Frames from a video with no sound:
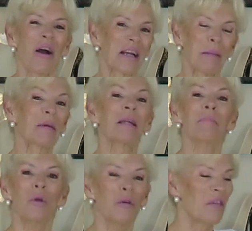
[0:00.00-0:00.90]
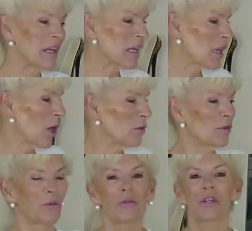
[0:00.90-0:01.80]
All right, I'm going to move in
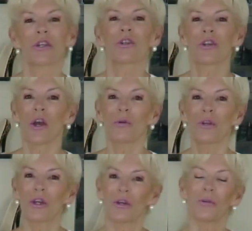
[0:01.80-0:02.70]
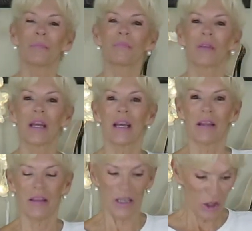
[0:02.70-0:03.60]
closer to show you
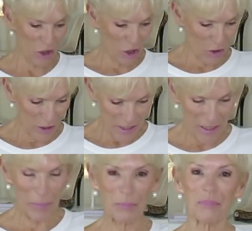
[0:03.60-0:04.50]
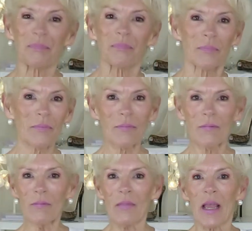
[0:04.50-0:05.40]
this shirt.
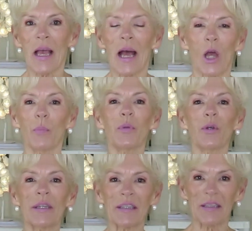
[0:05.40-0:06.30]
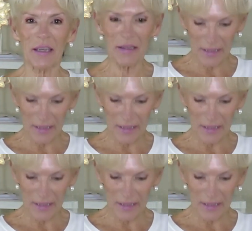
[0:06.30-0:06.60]
I hope you can see